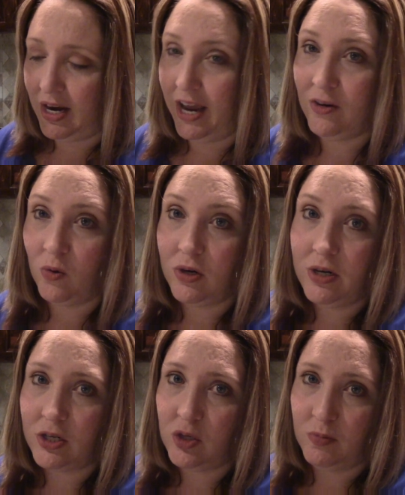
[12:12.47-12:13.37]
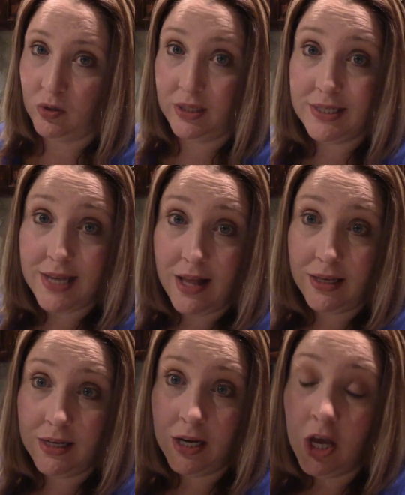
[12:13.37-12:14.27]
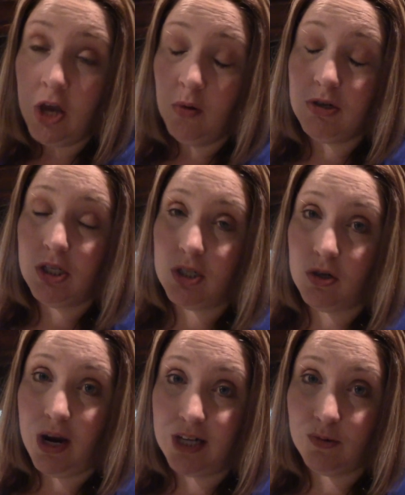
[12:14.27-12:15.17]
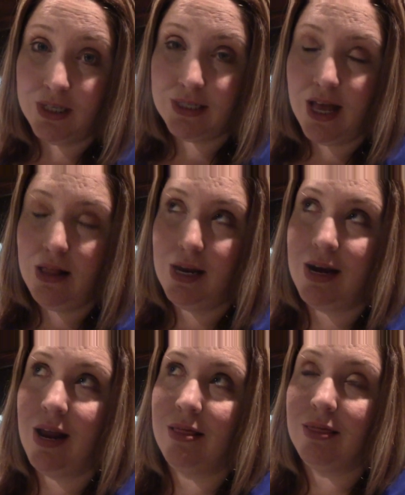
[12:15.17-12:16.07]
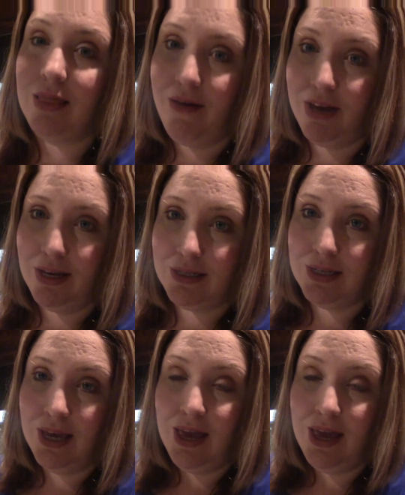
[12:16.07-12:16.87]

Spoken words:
I had ordered a tabbouleh salad, which is a cracked wheat salad, and I love it.